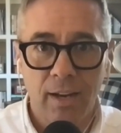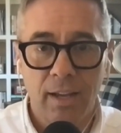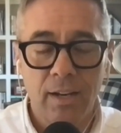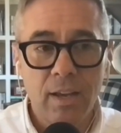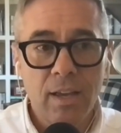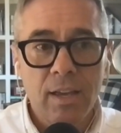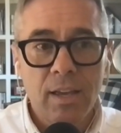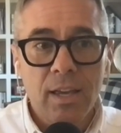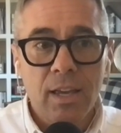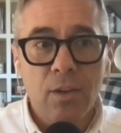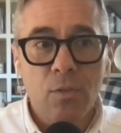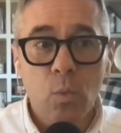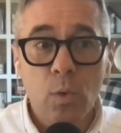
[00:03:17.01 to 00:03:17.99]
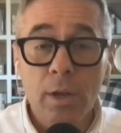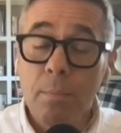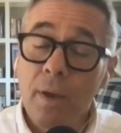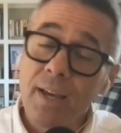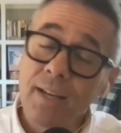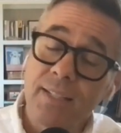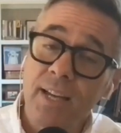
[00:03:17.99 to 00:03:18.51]
And if we
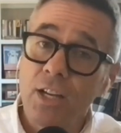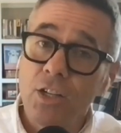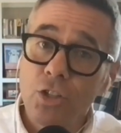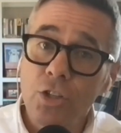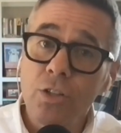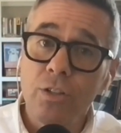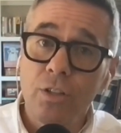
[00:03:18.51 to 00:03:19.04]
pay attention